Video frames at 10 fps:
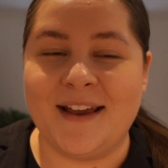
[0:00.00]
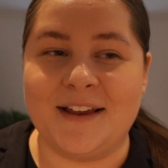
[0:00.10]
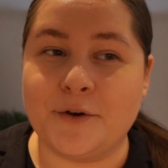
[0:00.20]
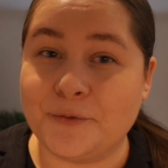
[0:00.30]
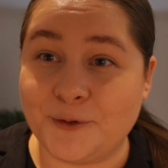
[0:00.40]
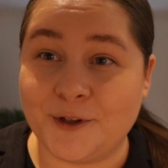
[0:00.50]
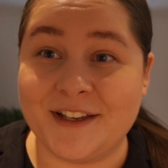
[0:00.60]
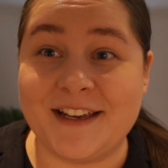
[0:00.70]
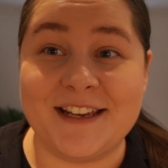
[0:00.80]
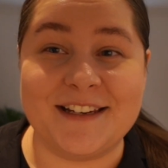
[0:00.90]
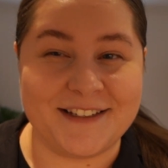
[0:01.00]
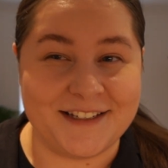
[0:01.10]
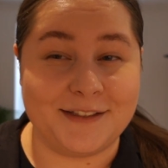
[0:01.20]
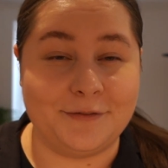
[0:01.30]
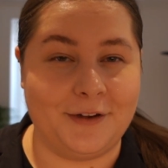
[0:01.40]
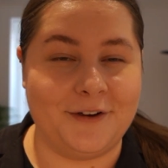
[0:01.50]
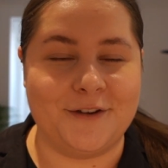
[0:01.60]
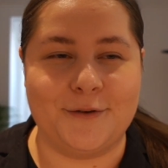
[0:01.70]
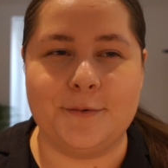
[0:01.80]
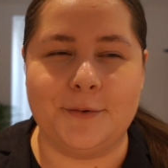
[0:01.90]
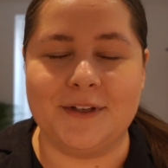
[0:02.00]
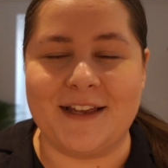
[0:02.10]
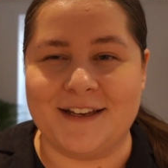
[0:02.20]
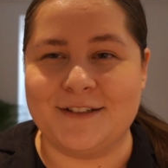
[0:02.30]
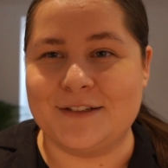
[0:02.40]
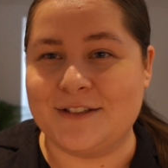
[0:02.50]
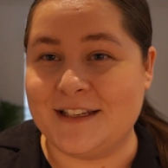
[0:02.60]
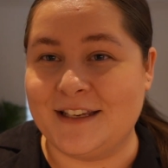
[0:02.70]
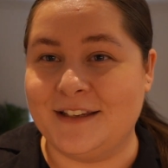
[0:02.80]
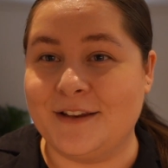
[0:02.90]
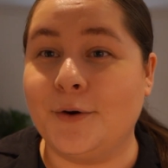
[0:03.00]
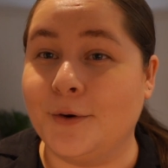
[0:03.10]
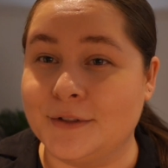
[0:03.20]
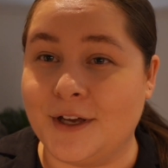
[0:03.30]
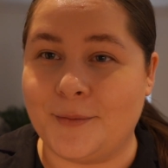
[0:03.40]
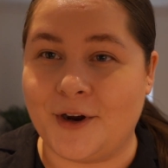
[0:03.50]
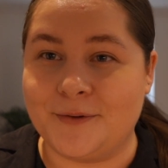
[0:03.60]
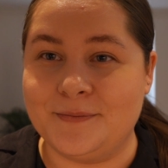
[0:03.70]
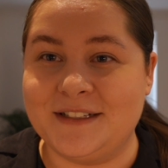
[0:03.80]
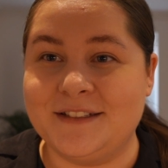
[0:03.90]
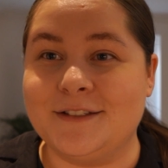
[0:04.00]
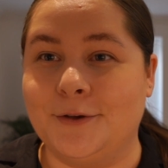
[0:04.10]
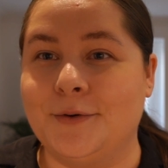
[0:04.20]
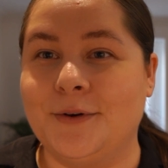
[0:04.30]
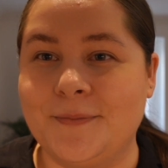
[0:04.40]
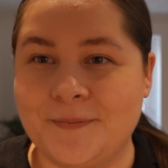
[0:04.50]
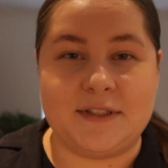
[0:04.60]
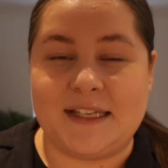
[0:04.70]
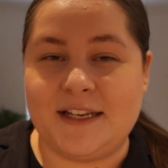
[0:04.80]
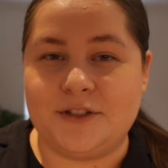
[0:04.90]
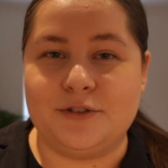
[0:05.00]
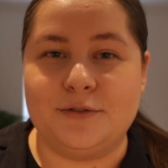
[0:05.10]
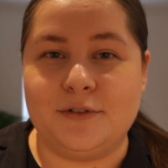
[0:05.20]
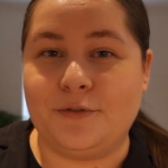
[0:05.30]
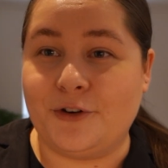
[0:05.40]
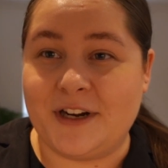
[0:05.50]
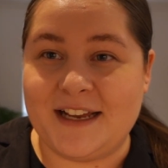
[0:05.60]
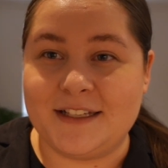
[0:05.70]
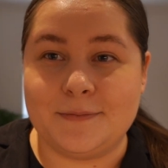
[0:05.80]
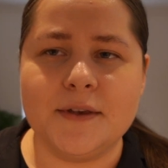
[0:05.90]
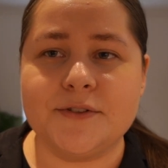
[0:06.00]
and hopefully in this vlog you will get to see the whole apartment, so stay tuned for that.